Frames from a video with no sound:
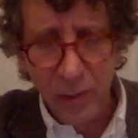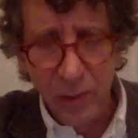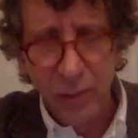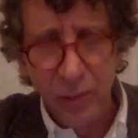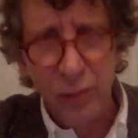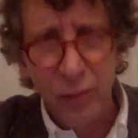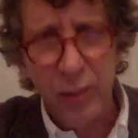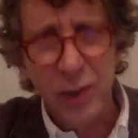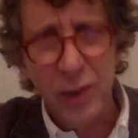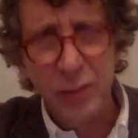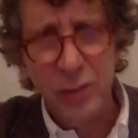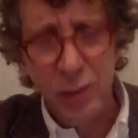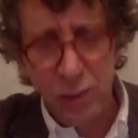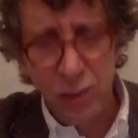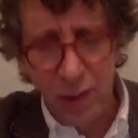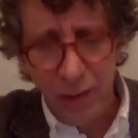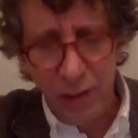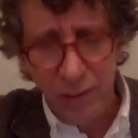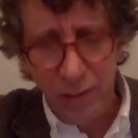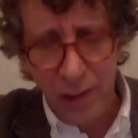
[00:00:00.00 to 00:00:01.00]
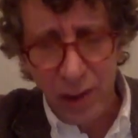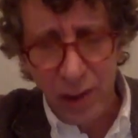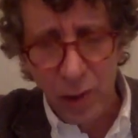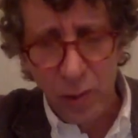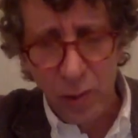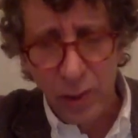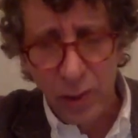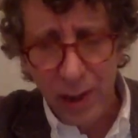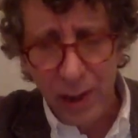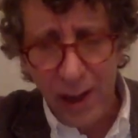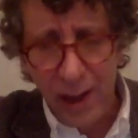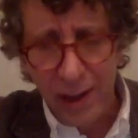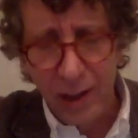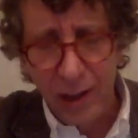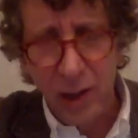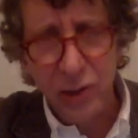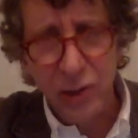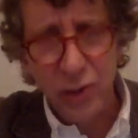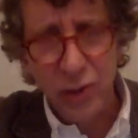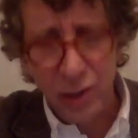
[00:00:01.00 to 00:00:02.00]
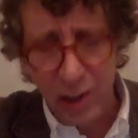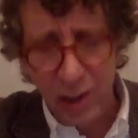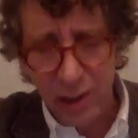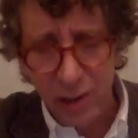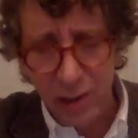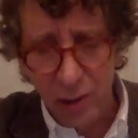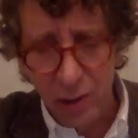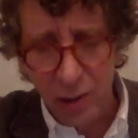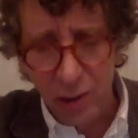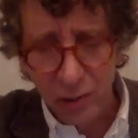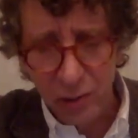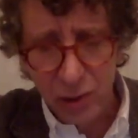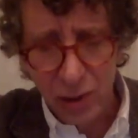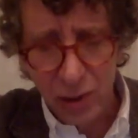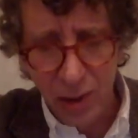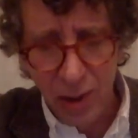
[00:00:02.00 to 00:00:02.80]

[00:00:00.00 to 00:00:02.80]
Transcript: with respiratory failure who were dying, and also young adults.